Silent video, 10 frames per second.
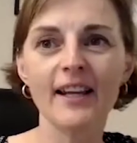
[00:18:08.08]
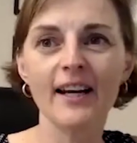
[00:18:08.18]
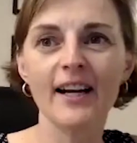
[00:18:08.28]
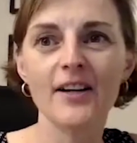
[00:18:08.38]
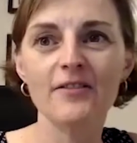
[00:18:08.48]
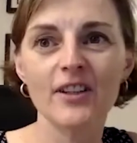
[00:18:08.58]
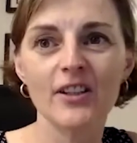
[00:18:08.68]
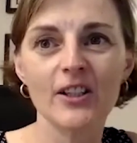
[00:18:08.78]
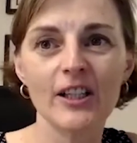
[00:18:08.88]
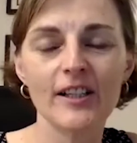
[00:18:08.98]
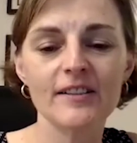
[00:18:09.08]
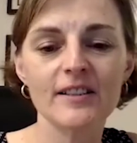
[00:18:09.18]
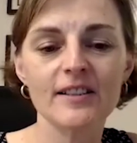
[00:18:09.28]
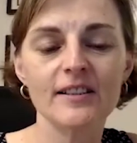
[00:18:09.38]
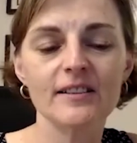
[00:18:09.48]
I have learned
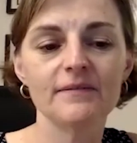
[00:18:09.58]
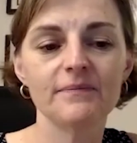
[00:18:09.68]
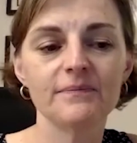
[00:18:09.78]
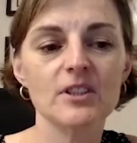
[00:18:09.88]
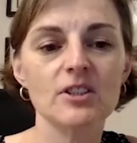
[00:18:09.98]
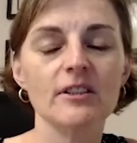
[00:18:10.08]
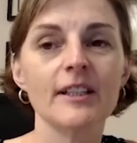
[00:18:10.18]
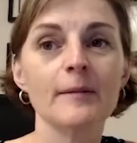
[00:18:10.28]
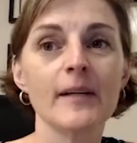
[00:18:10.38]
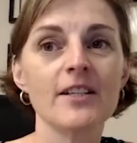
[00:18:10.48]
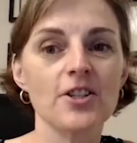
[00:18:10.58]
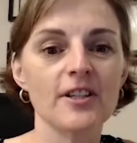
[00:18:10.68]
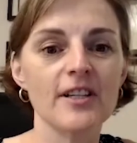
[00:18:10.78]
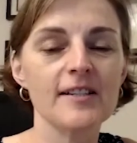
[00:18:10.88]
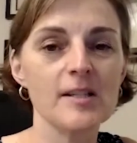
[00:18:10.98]
during my
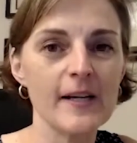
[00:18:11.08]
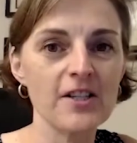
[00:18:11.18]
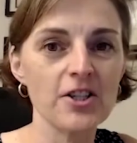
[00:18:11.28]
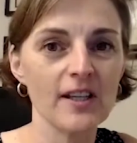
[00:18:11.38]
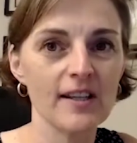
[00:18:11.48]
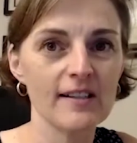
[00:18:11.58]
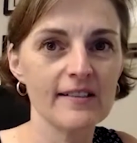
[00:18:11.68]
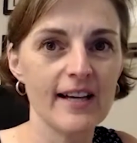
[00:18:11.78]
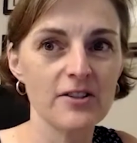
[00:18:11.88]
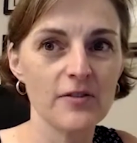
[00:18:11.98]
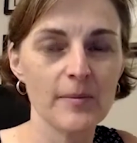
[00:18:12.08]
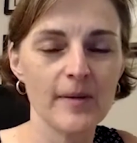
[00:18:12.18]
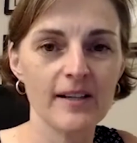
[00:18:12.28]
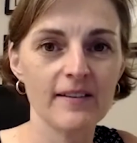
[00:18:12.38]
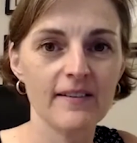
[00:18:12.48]
journey, especially these last few
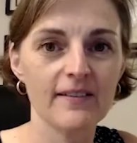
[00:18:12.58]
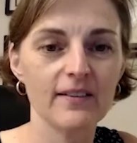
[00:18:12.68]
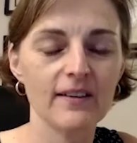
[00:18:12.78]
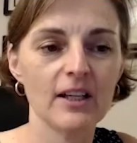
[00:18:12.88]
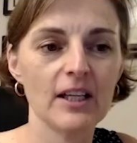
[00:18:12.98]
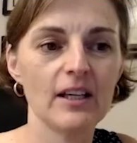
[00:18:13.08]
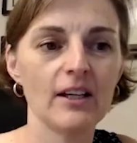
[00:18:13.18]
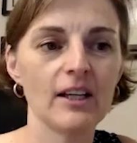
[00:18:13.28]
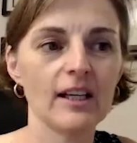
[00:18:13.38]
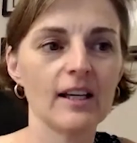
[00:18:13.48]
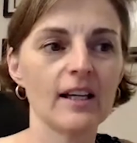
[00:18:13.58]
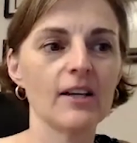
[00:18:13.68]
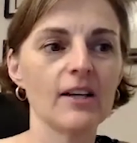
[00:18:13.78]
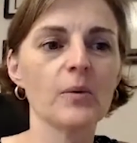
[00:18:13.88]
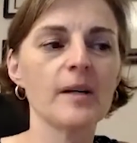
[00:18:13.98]
months,
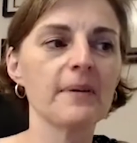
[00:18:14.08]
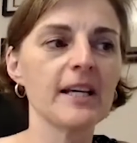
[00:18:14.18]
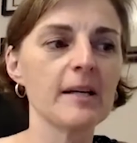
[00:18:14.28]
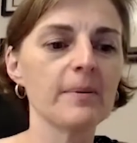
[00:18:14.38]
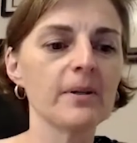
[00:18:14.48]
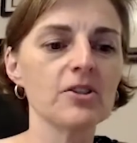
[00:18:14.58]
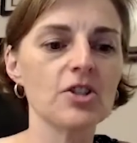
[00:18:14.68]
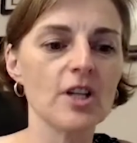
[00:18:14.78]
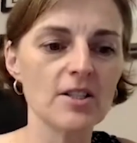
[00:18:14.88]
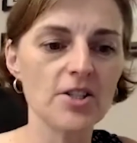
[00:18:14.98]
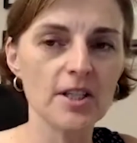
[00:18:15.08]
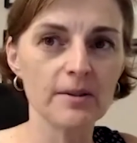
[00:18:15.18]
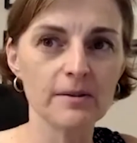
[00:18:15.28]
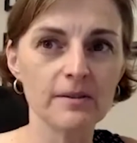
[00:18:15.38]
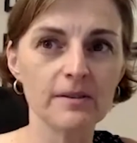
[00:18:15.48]
is when people judge
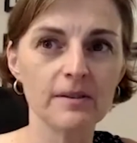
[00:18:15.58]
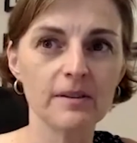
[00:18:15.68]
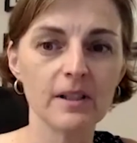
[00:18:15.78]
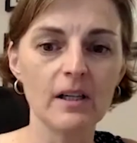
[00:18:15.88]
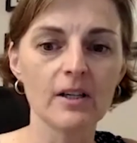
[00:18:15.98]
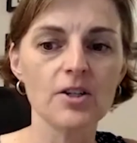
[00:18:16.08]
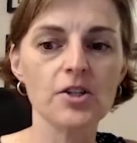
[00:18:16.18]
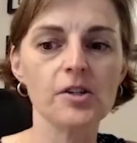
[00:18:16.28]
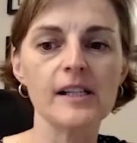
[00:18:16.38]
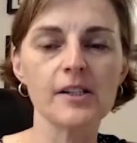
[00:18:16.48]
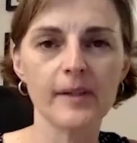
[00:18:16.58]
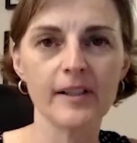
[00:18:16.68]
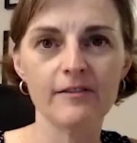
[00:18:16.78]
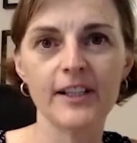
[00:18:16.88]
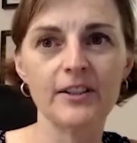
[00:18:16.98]
you, treat you
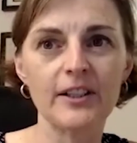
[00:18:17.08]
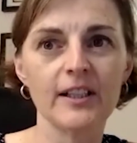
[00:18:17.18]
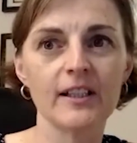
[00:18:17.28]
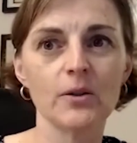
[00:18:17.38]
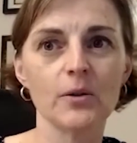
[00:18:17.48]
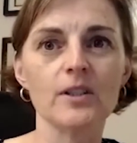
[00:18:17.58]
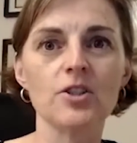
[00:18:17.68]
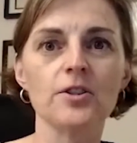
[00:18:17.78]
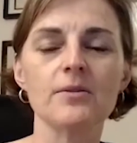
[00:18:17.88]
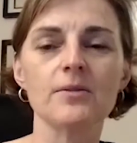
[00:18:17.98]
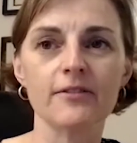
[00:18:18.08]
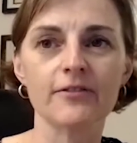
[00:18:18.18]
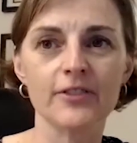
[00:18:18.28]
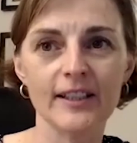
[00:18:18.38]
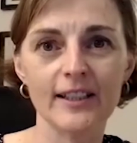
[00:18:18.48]
unfairly, or treat you
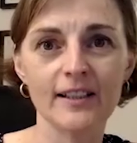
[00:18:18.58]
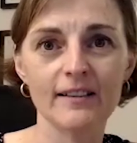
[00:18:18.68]
differently,